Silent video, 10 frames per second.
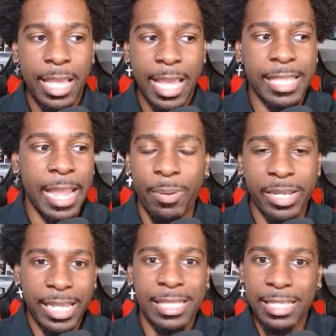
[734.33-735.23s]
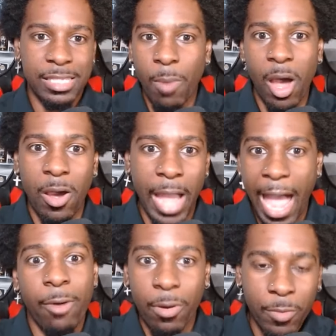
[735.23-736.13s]
And they put it in this small
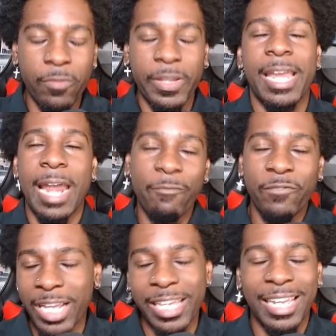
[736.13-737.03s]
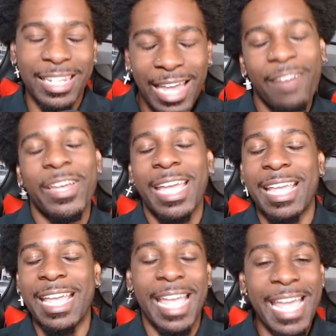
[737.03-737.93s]
hour movie, and I fucking love
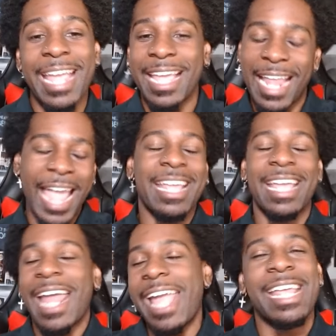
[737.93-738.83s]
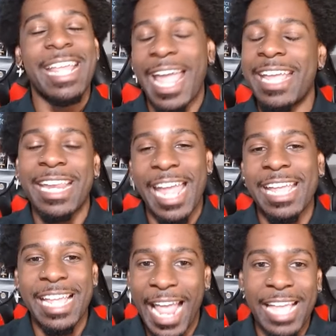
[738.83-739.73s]
it. It
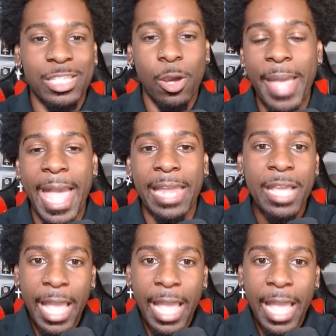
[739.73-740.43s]
ate so bad.